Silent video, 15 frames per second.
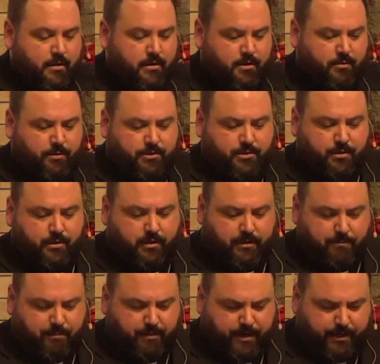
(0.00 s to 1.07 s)
there were
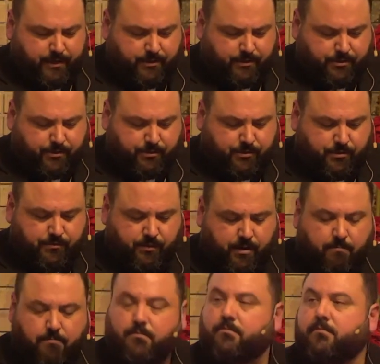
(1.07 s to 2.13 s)
certainly plenty to choose
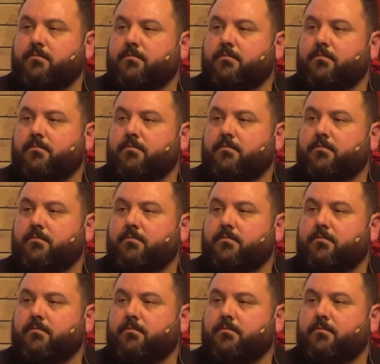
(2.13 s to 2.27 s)
from.